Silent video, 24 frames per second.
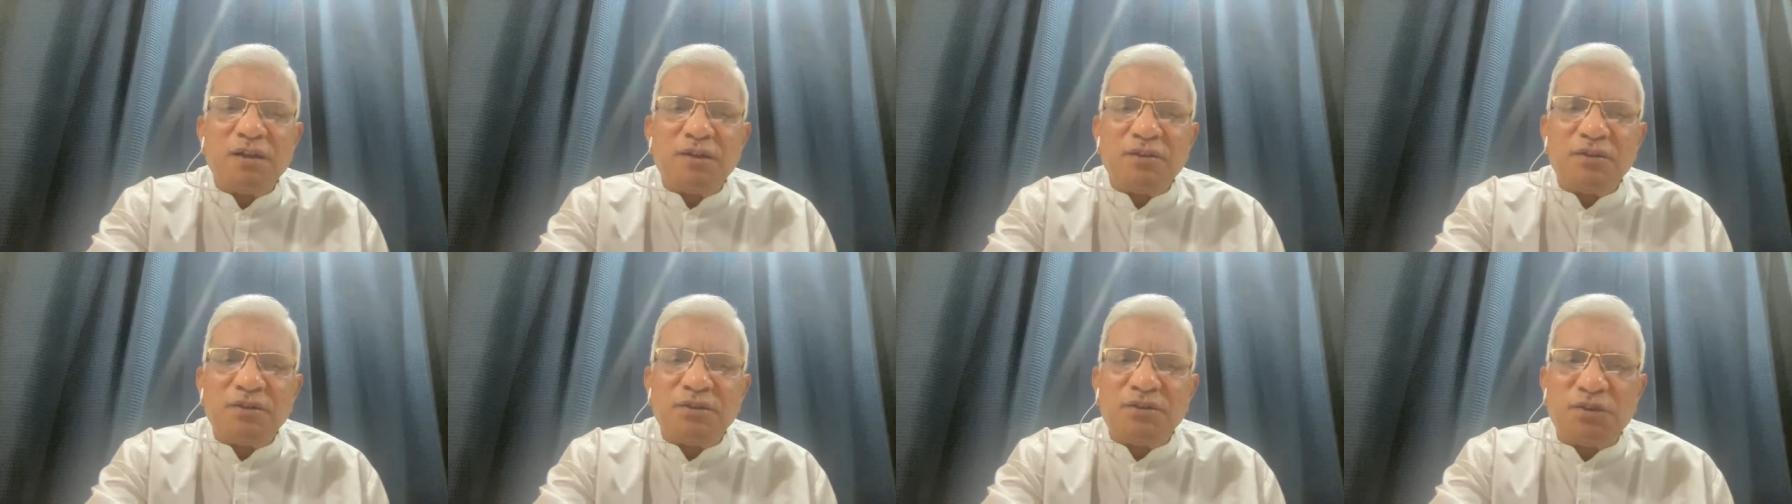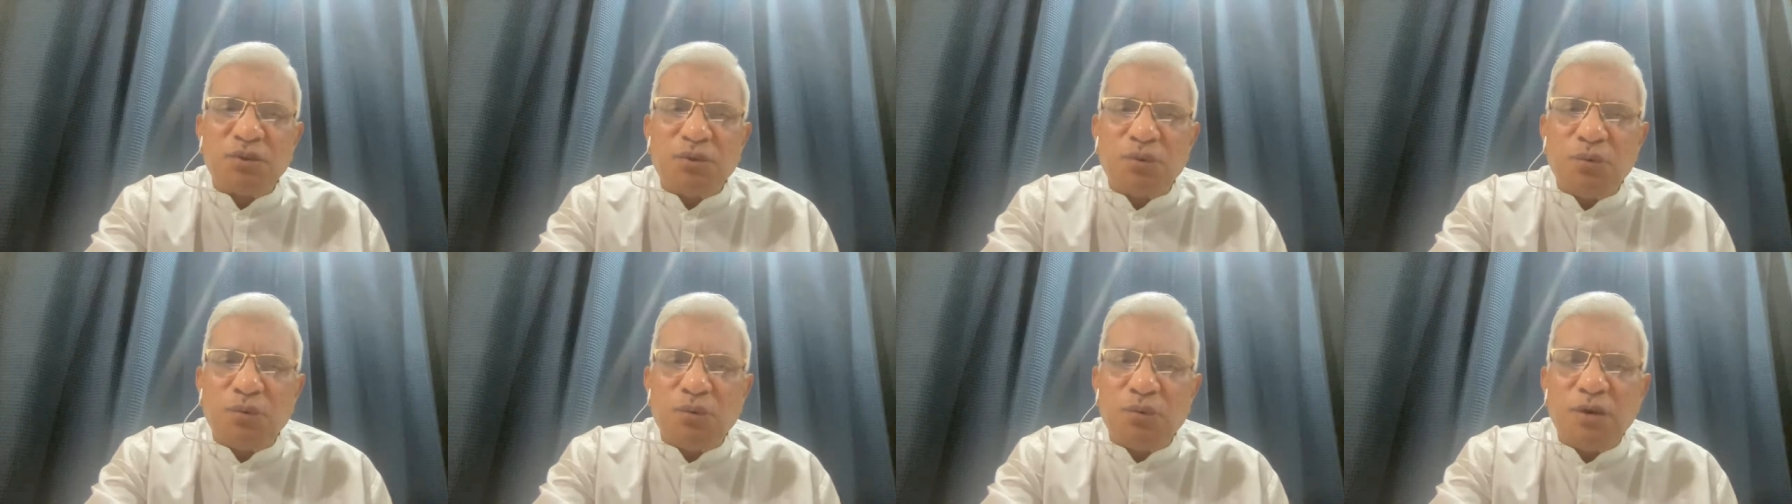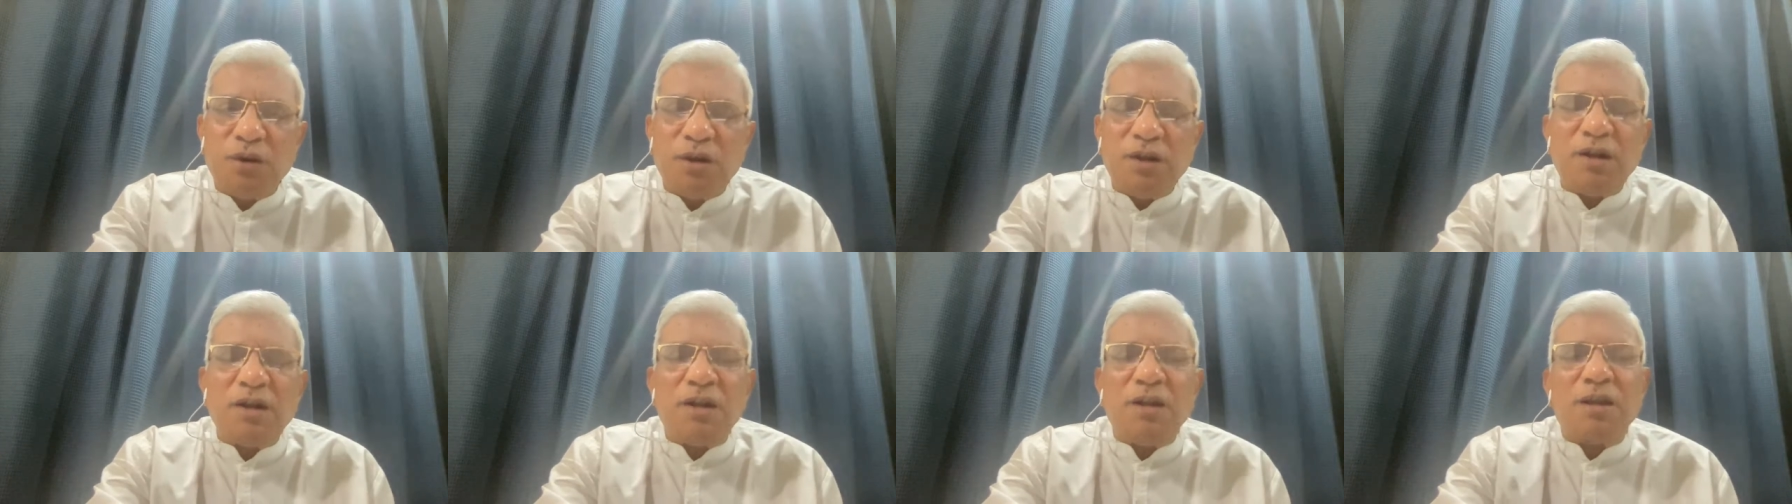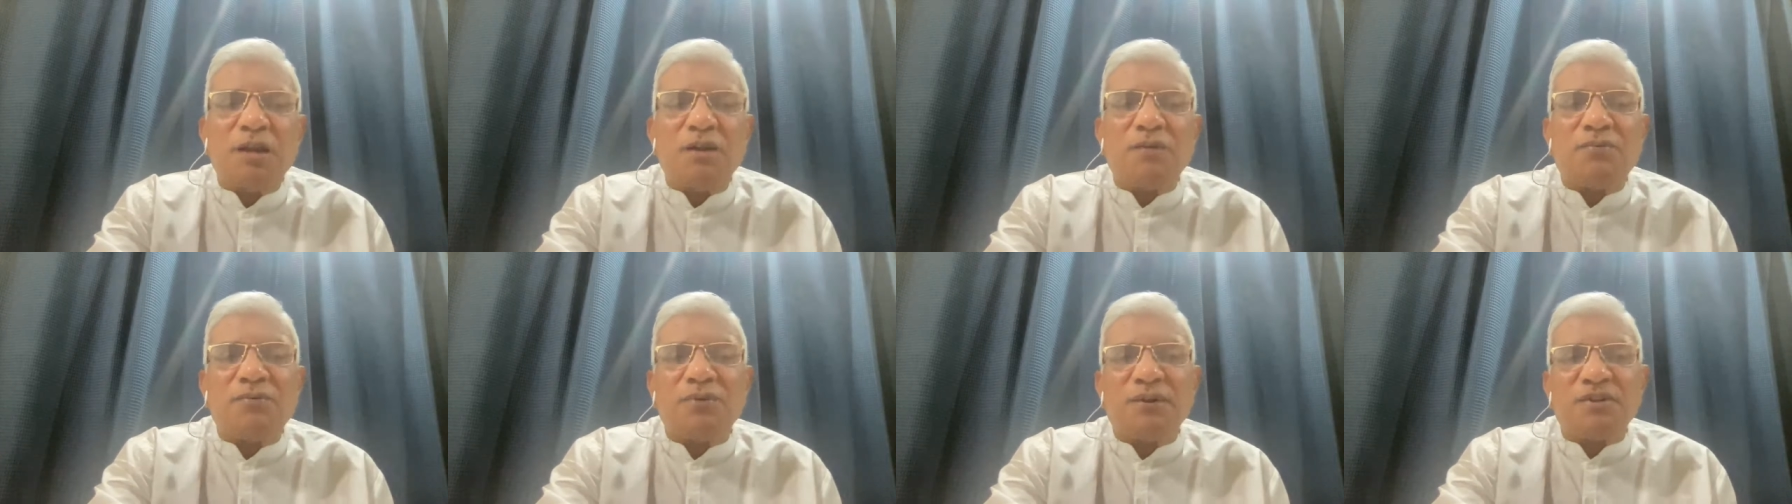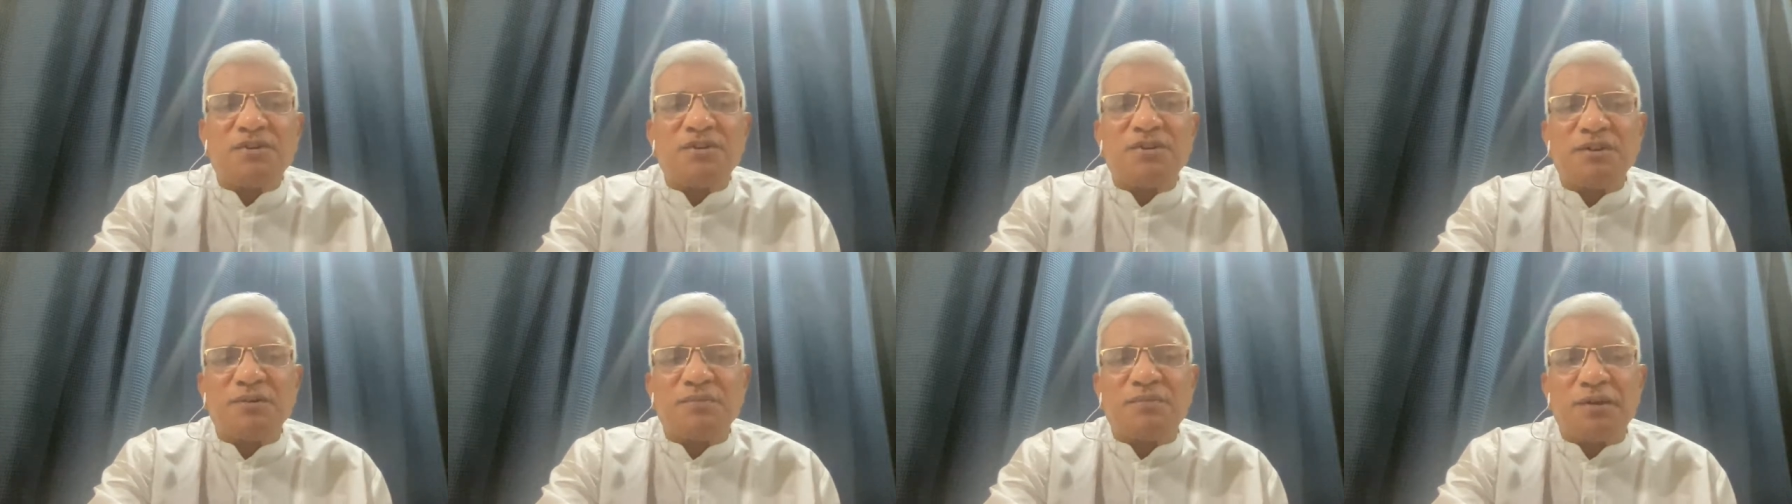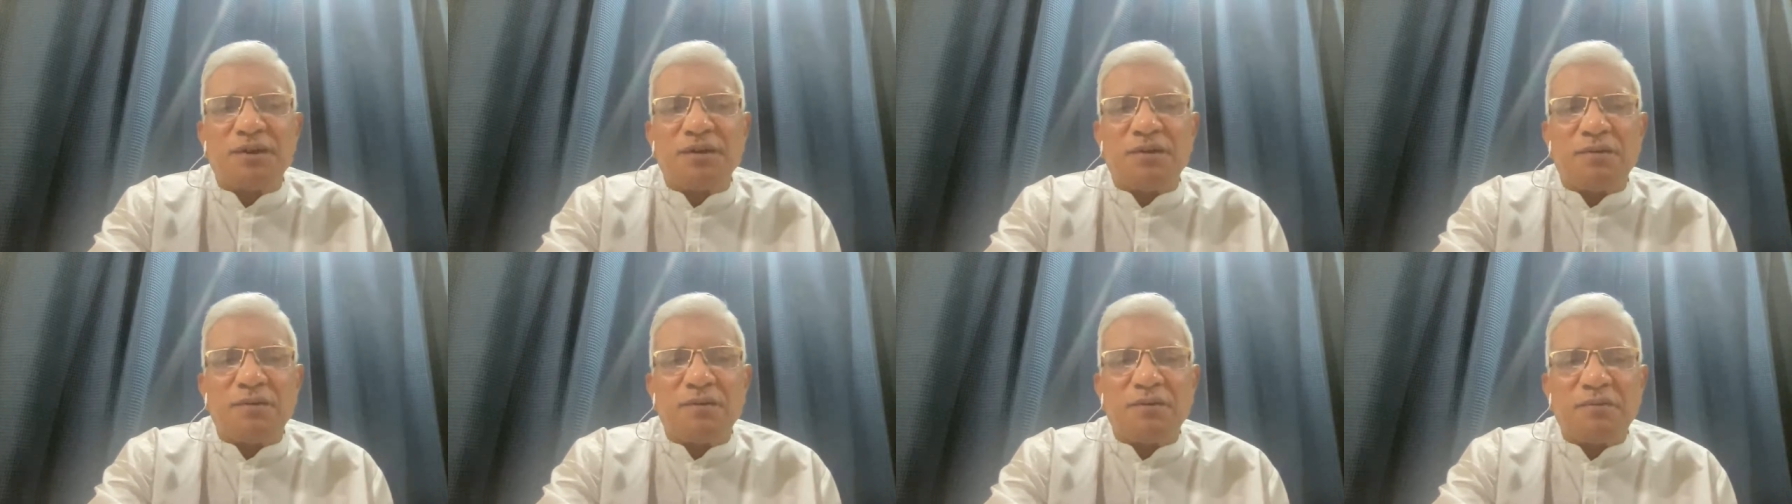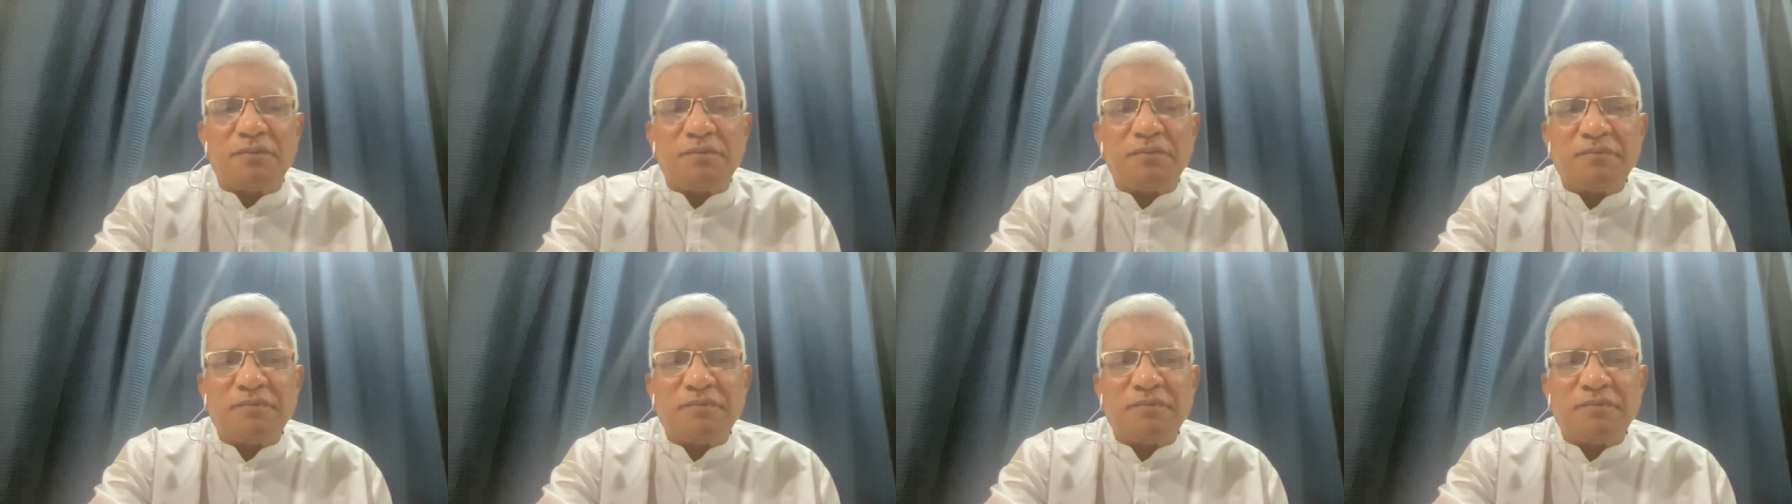this is the only festival